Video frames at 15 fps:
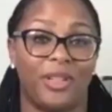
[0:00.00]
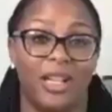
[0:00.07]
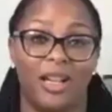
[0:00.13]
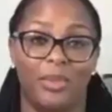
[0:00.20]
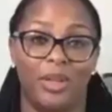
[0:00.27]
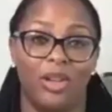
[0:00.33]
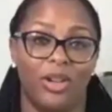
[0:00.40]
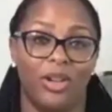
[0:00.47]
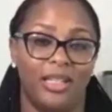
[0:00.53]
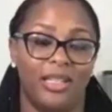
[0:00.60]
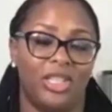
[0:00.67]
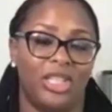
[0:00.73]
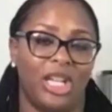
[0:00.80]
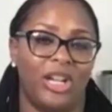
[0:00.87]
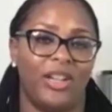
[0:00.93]
coming on and
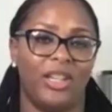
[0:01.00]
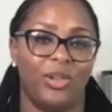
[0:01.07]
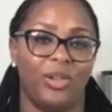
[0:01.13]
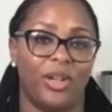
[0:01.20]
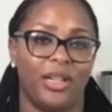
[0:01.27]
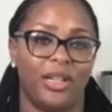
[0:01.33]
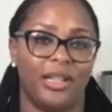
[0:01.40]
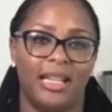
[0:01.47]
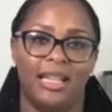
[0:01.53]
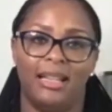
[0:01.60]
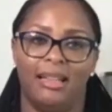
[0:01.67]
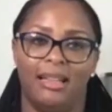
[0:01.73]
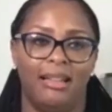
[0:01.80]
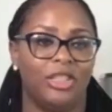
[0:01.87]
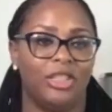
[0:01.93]
sharing your
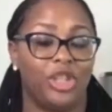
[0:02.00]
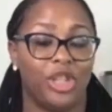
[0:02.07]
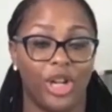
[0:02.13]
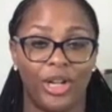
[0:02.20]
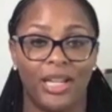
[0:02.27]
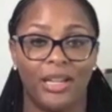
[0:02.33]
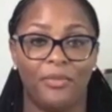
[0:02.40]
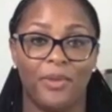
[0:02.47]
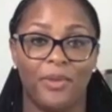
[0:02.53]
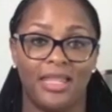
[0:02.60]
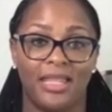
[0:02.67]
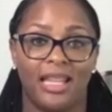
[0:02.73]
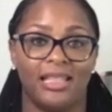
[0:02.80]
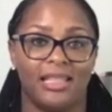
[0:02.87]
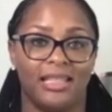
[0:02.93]
journey with
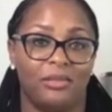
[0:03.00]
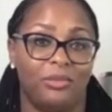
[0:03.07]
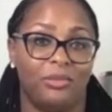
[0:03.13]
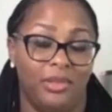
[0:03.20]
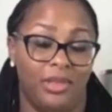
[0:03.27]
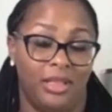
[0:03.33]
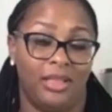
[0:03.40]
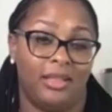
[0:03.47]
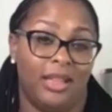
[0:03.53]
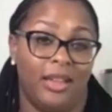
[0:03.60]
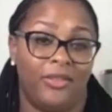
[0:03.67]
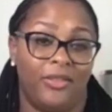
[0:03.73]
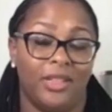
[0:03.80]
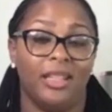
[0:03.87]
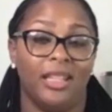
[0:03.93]
us, it, it's
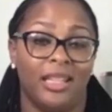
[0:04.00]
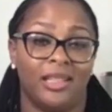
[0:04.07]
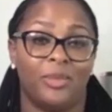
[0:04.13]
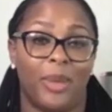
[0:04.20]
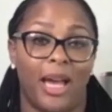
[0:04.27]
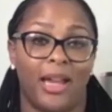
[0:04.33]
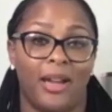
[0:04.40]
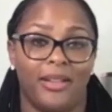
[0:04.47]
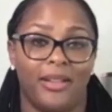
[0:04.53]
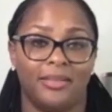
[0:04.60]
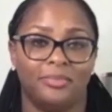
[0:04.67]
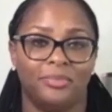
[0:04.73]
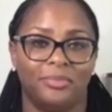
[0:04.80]
definitely inspiring.